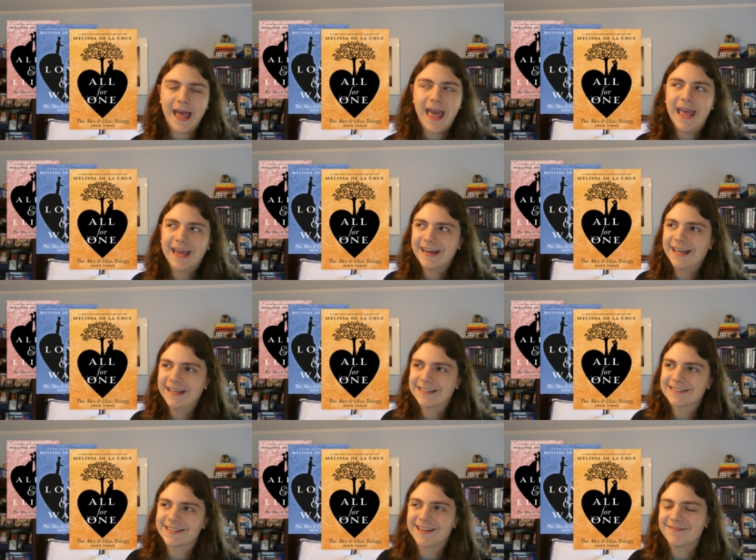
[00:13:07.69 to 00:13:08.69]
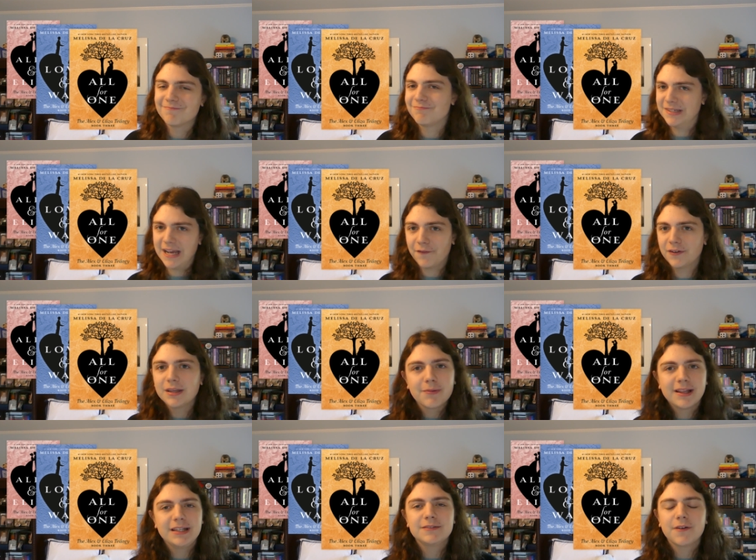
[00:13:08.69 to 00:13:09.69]
and it's like definitely
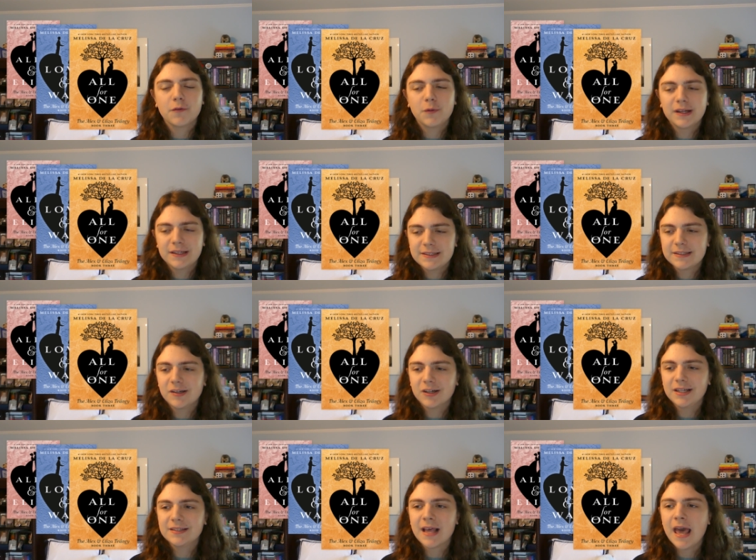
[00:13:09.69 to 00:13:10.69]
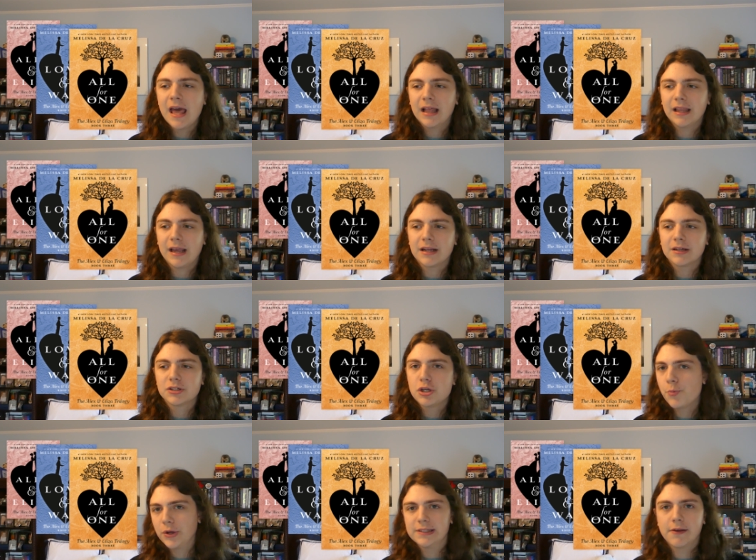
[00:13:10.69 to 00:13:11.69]
my least favorite one in the series. Like
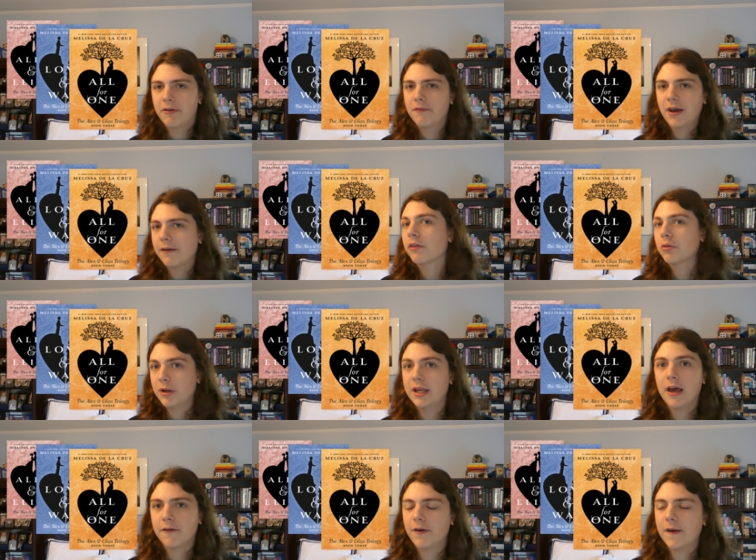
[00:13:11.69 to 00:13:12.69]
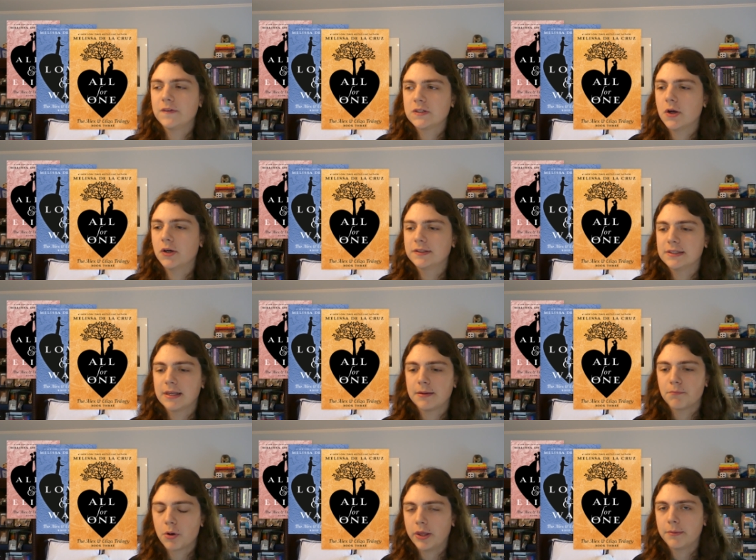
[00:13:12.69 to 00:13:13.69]
2.753 out of 5 stars is
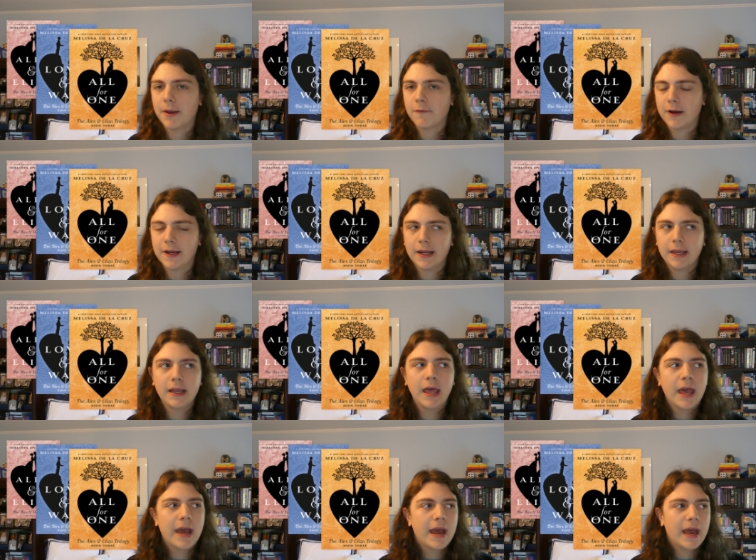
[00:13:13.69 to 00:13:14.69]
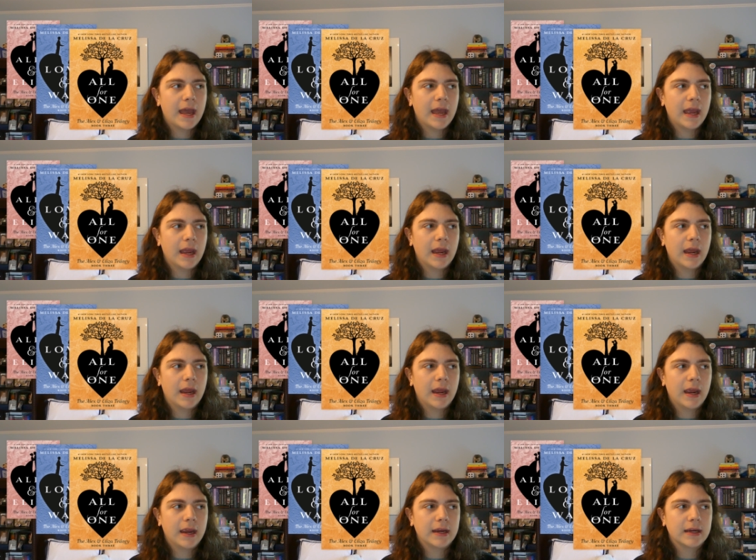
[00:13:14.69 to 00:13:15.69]
like probably my rating.
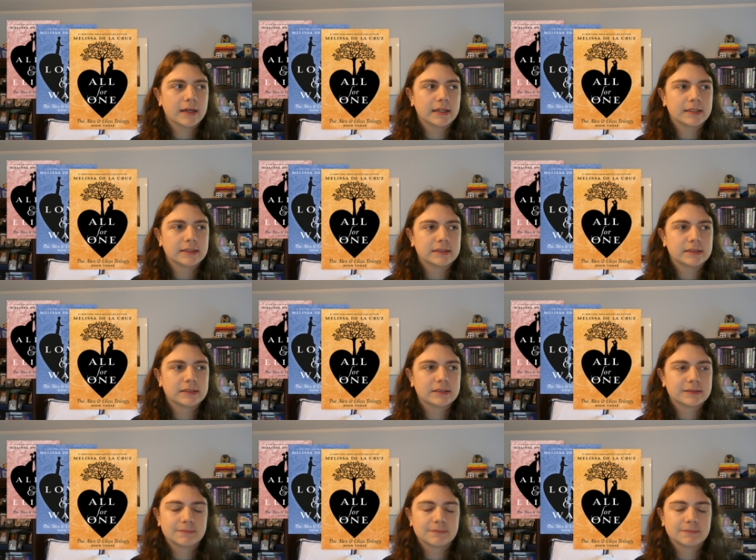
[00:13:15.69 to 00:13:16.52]
And